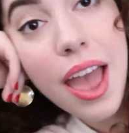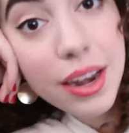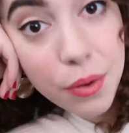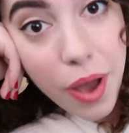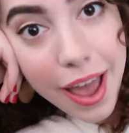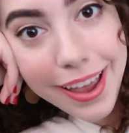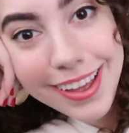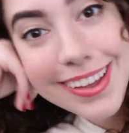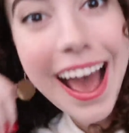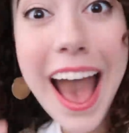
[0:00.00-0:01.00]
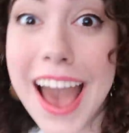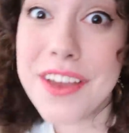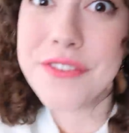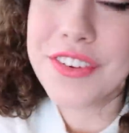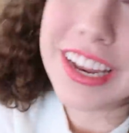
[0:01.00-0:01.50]
Anyway,
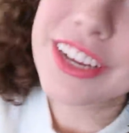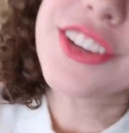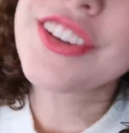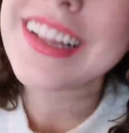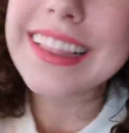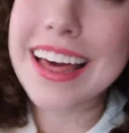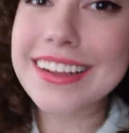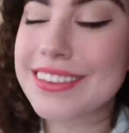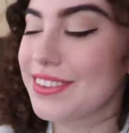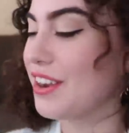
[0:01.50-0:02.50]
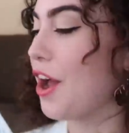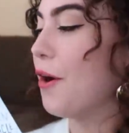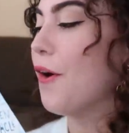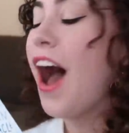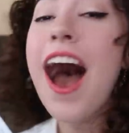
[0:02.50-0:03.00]
I finished Let It
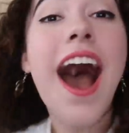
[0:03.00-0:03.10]
Snow.